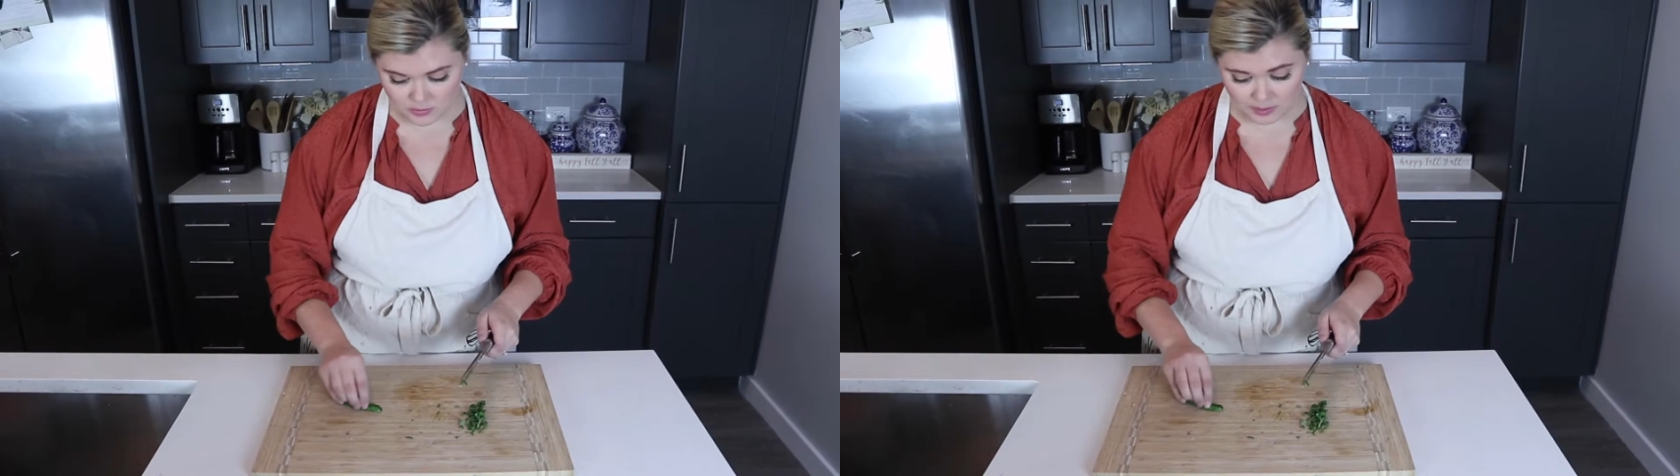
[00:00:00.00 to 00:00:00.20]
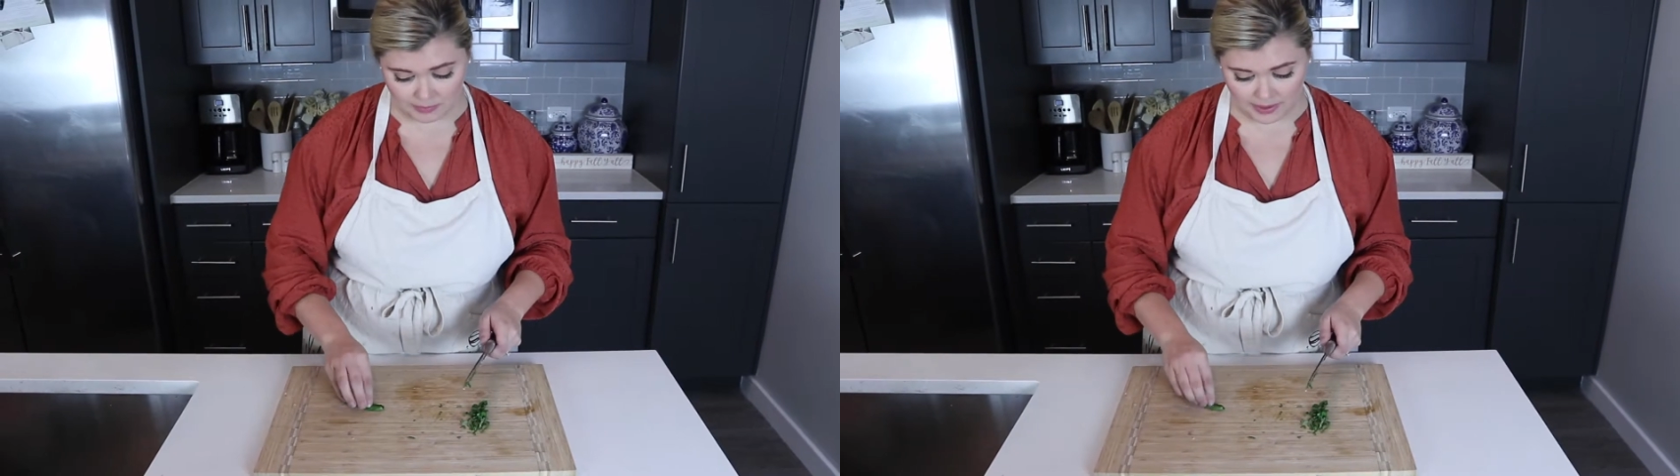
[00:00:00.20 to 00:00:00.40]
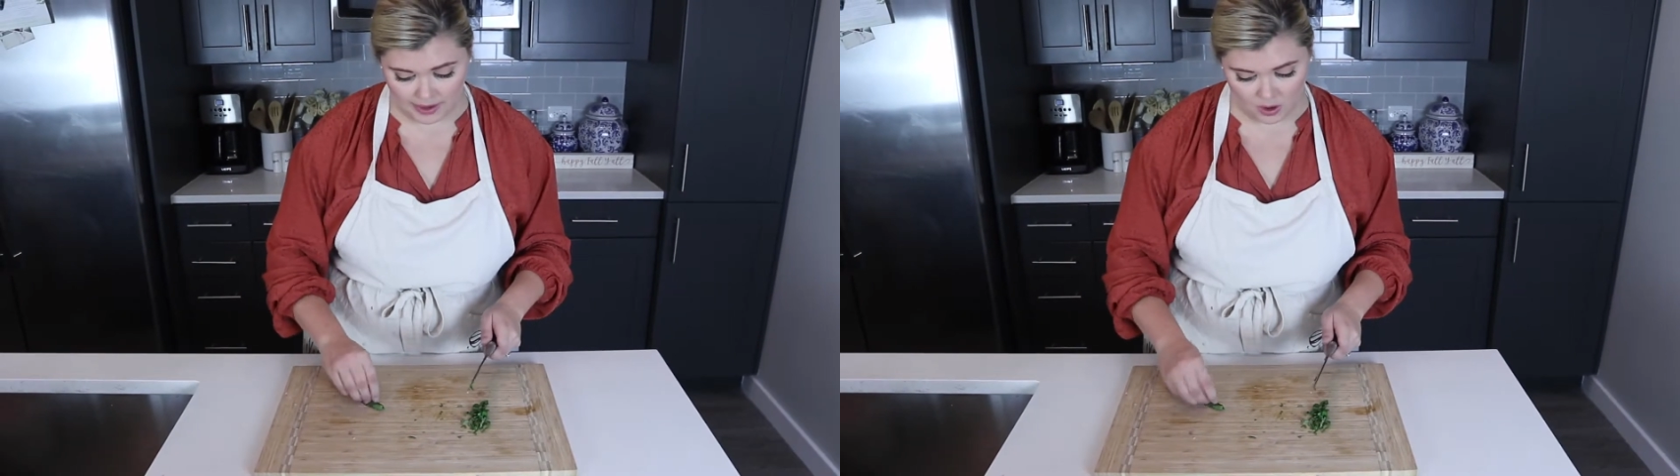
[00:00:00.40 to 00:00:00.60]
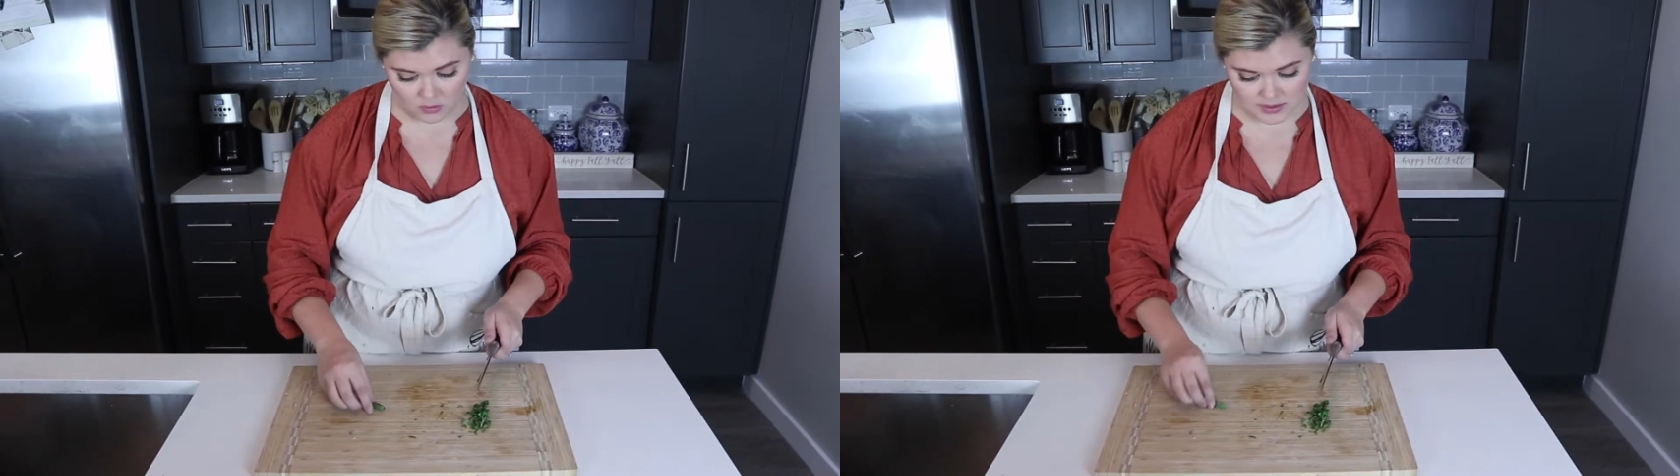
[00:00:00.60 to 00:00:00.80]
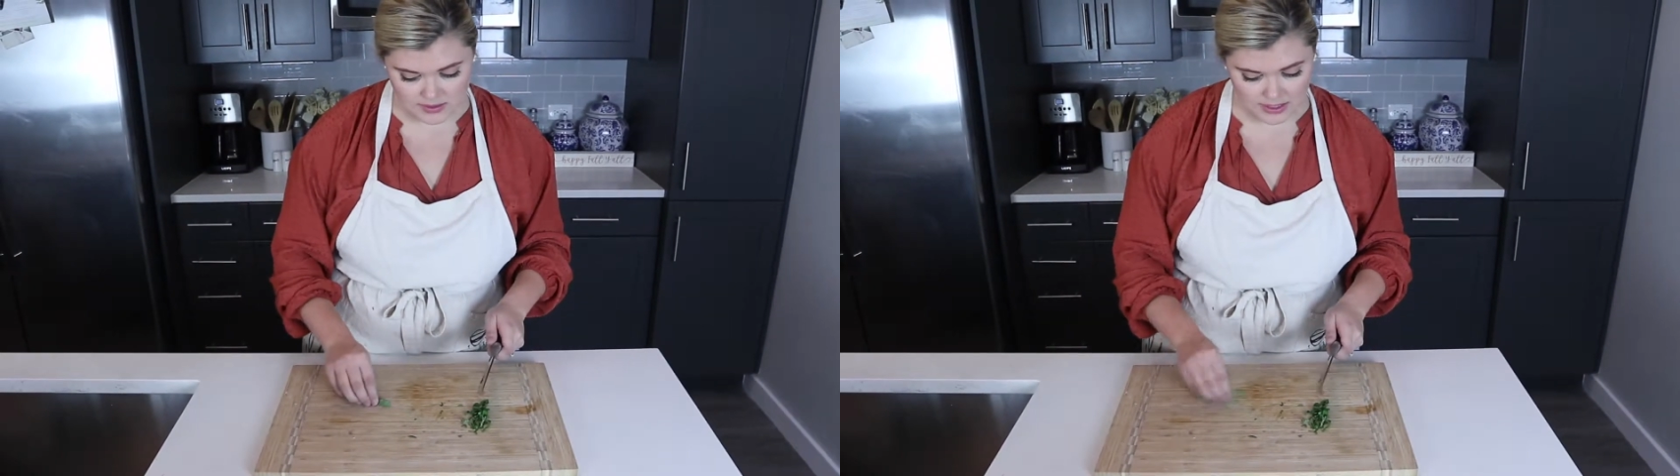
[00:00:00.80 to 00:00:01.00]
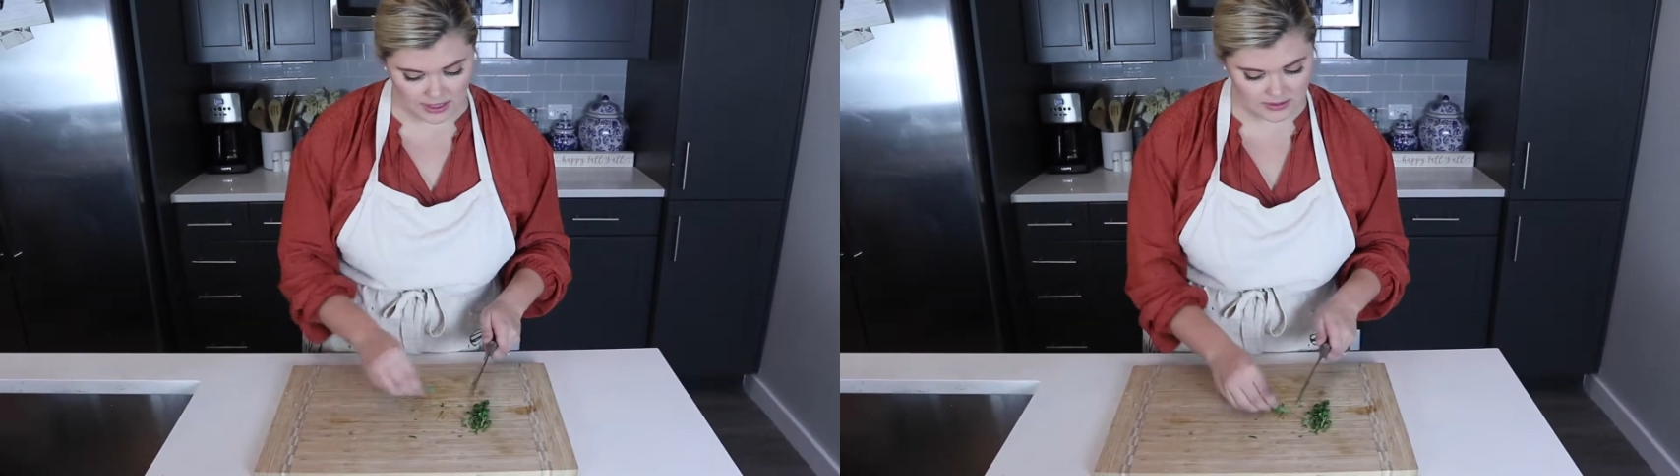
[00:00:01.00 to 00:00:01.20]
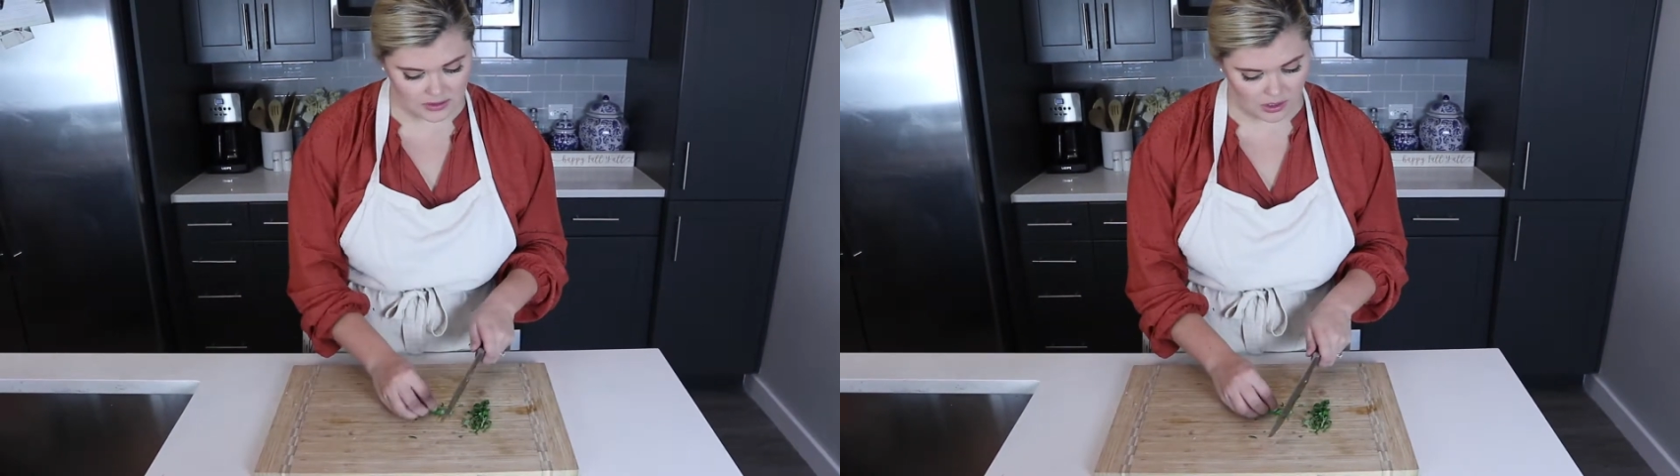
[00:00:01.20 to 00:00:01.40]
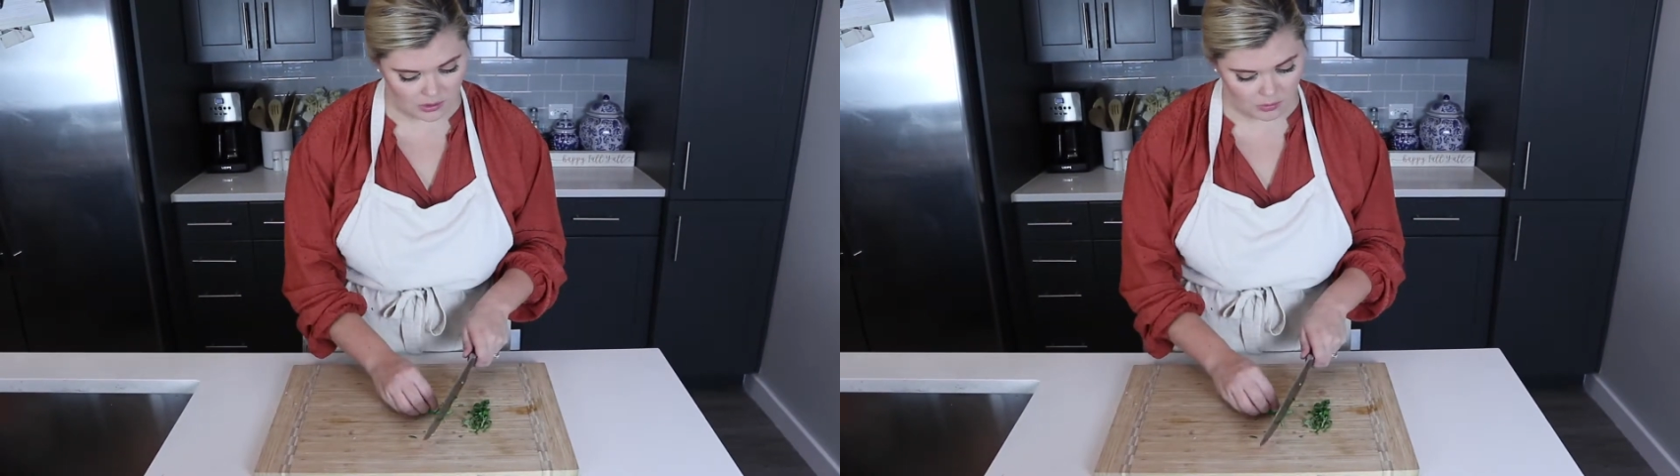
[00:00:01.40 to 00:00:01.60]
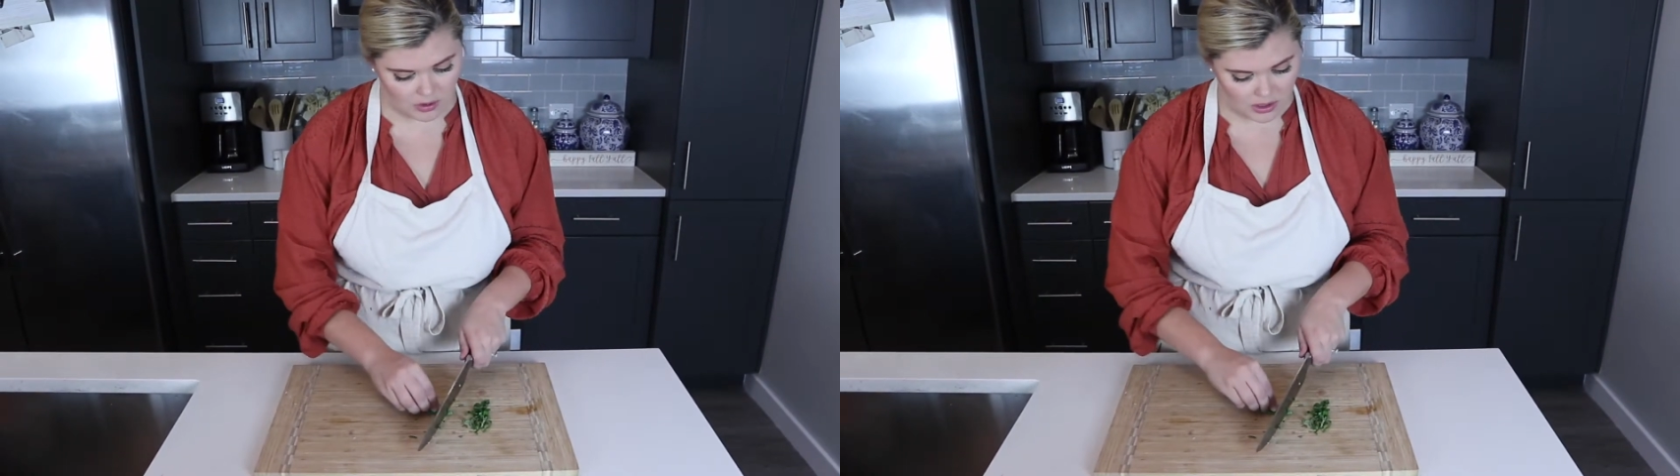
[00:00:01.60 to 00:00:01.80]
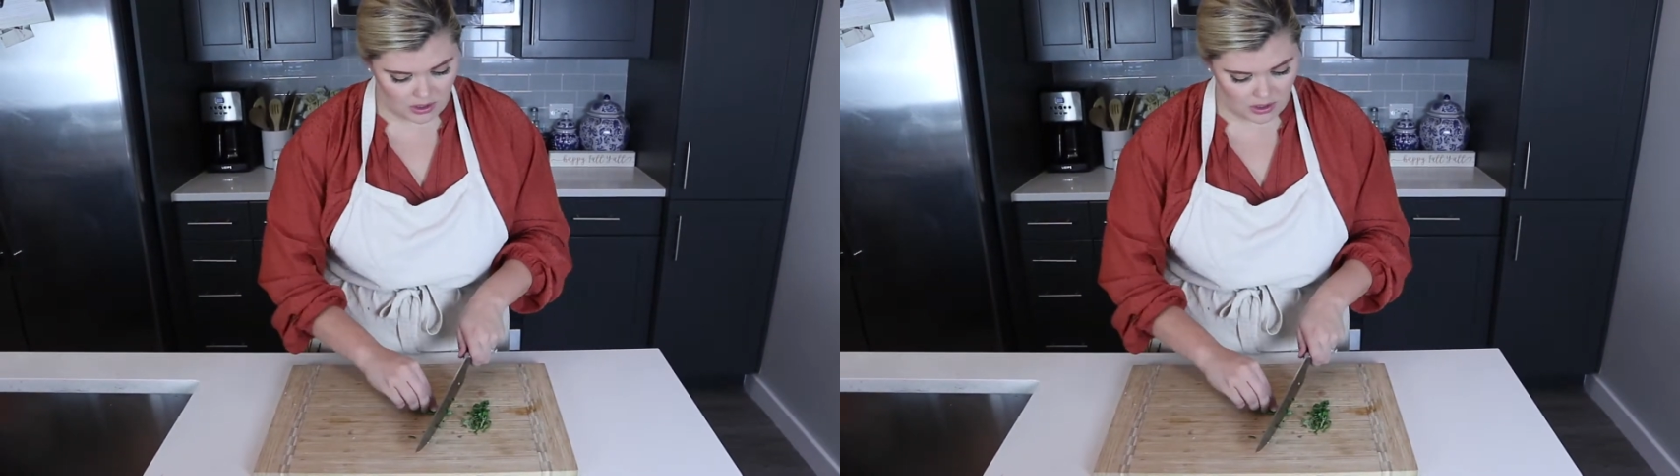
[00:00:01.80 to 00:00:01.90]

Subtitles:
in my house, and so